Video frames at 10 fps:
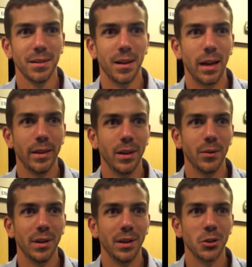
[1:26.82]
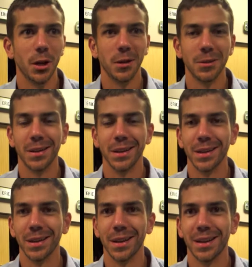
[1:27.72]
No, I think we need a shutout. I
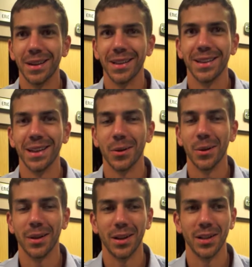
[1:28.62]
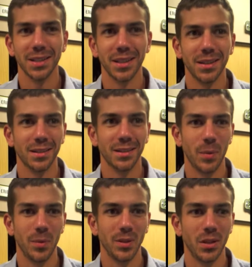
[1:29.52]
think that's the
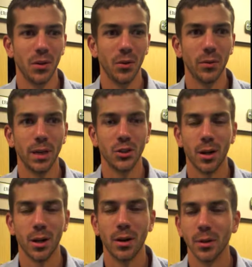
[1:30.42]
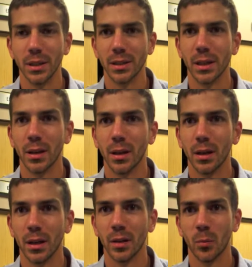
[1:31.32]
stepping stone. If we get a shutout, we'll at least
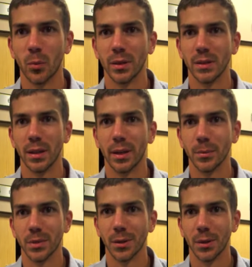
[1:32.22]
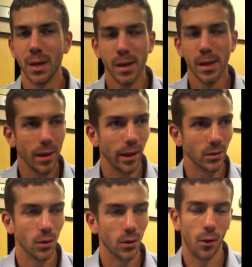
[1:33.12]
get some points out of the game. So that's
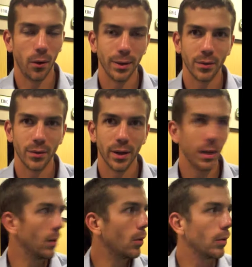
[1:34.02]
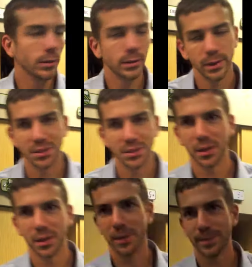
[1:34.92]
our goal, and if I get a goal, it's icing on
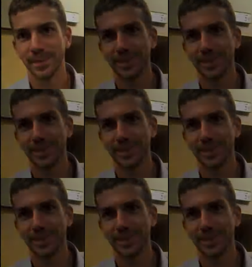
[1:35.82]
the cake.